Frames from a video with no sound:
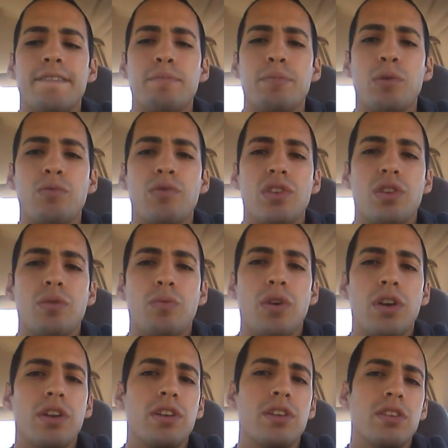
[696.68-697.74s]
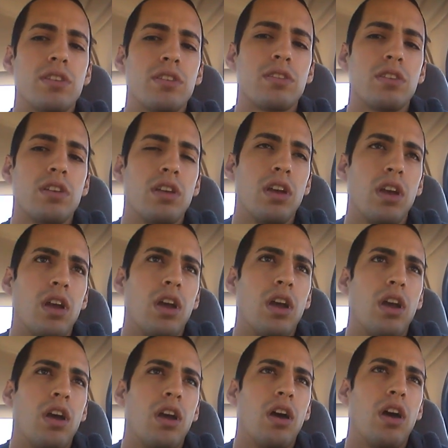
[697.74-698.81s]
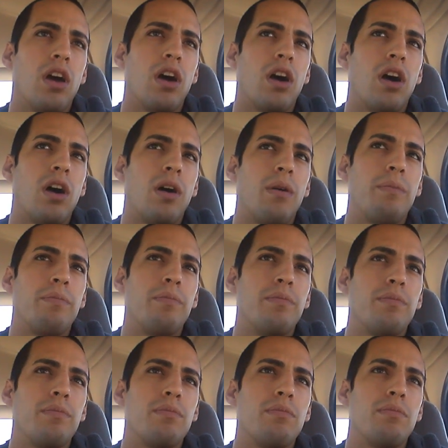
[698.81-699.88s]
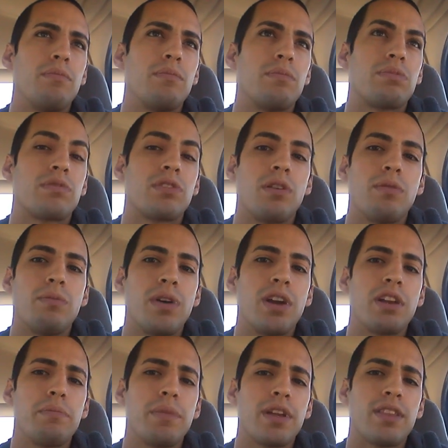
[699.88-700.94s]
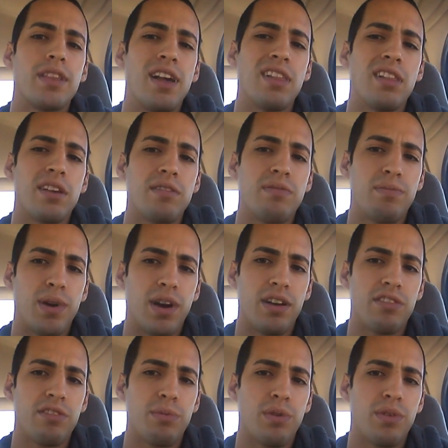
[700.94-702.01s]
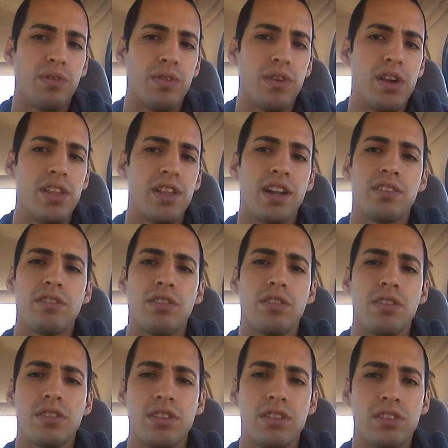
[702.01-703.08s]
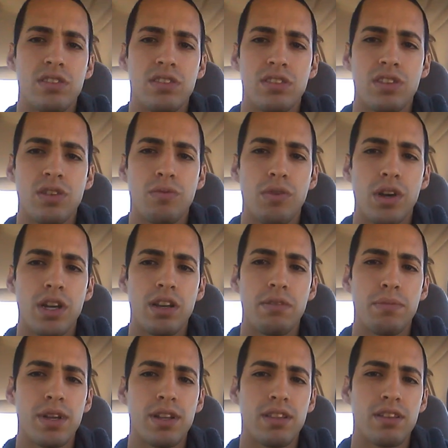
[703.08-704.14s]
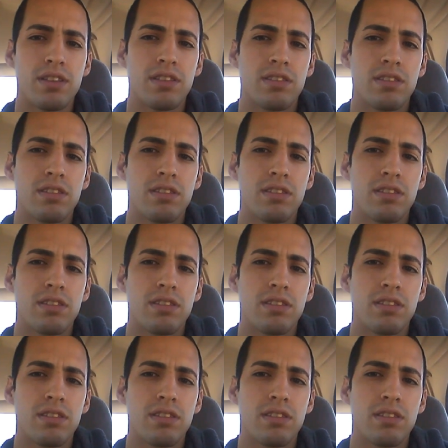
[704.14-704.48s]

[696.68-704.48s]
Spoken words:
but really, what is some way to make that life possible? And that's all this is, just a way to make this